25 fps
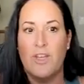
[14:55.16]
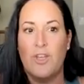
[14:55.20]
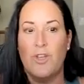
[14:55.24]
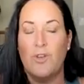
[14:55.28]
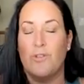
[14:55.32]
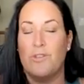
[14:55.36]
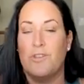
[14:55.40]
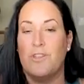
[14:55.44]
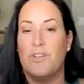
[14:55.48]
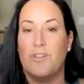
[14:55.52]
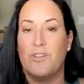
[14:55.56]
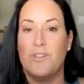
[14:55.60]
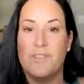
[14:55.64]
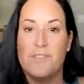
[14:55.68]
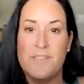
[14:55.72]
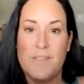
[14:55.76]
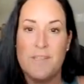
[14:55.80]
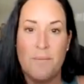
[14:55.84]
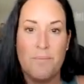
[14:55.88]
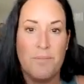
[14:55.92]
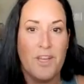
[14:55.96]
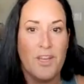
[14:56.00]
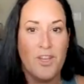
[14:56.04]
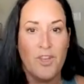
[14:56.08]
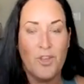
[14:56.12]
You'll learn
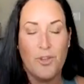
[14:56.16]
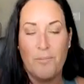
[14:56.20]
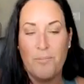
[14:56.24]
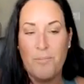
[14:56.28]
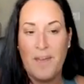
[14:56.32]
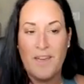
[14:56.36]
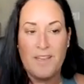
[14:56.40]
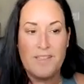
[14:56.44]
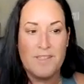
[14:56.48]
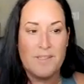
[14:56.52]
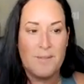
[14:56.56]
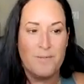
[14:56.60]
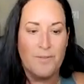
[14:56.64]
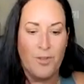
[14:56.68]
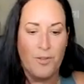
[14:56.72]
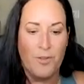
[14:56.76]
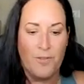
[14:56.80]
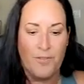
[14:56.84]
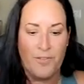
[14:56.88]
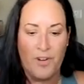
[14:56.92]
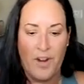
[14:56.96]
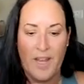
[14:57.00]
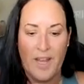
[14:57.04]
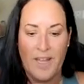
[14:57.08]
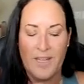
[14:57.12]
something, you'll make some new
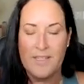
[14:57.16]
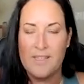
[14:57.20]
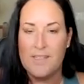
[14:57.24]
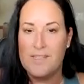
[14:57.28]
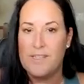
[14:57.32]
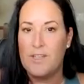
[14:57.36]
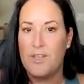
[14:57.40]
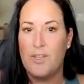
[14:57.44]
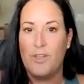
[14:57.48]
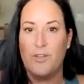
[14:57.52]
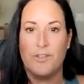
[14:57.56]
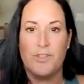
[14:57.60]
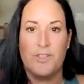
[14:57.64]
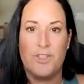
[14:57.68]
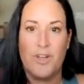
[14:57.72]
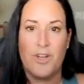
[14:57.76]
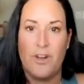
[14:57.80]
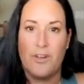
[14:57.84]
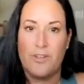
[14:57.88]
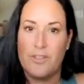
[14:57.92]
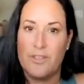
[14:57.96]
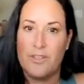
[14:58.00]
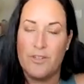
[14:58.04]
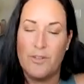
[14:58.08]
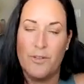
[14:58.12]
friends, you'll
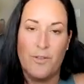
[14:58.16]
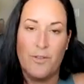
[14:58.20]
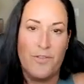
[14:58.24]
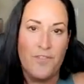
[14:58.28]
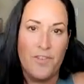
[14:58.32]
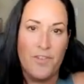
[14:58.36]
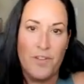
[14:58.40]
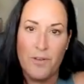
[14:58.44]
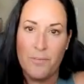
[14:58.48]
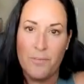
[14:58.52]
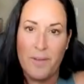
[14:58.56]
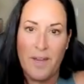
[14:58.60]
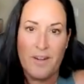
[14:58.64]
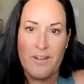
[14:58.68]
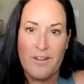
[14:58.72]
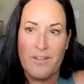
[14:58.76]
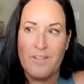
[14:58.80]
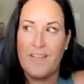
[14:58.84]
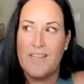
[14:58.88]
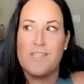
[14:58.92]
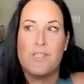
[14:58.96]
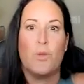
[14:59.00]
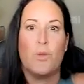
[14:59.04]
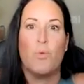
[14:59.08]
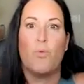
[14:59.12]
start to feel better.
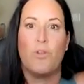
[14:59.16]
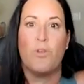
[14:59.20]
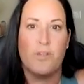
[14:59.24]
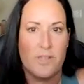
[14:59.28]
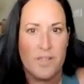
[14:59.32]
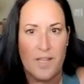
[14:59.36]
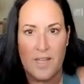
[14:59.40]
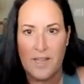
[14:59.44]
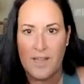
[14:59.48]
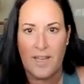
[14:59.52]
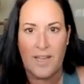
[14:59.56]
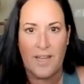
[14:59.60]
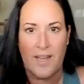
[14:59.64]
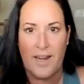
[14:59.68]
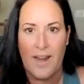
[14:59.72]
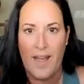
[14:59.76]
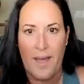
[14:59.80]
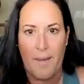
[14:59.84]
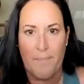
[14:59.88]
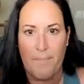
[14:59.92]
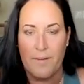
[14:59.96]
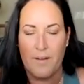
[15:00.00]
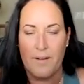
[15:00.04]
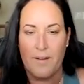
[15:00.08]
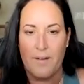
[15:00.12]
That's the worst thing that can
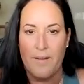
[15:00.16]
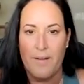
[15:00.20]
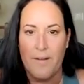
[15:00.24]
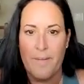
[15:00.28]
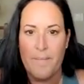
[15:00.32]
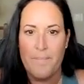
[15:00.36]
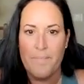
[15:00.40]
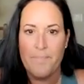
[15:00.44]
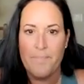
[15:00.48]
happen.